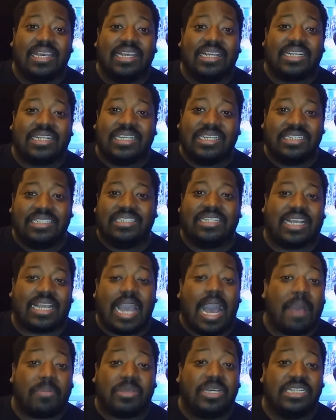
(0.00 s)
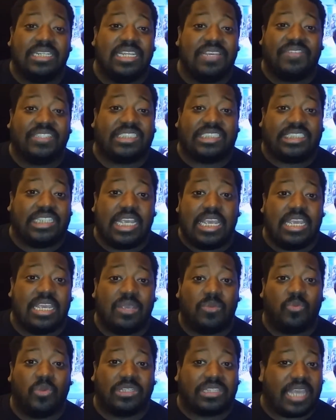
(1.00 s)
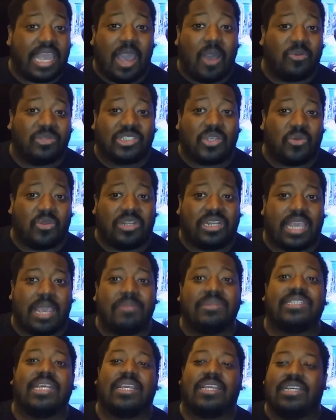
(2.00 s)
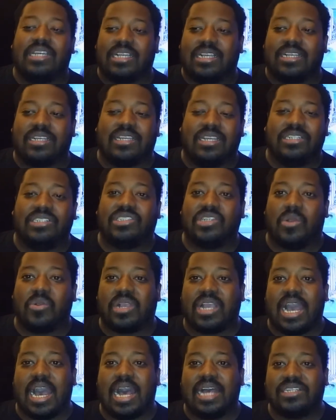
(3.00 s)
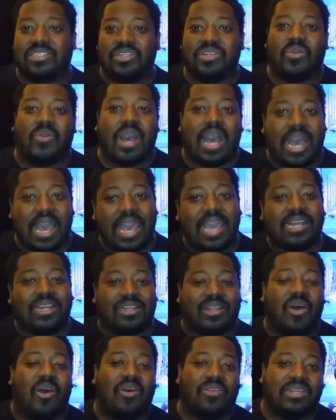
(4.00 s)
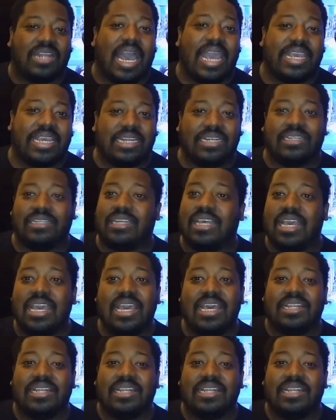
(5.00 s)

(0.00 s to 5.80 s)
couldn't the cop couldn't even see what the hell was going on in the game. He said, "Good, good joke, guys. You know, I had a long night and."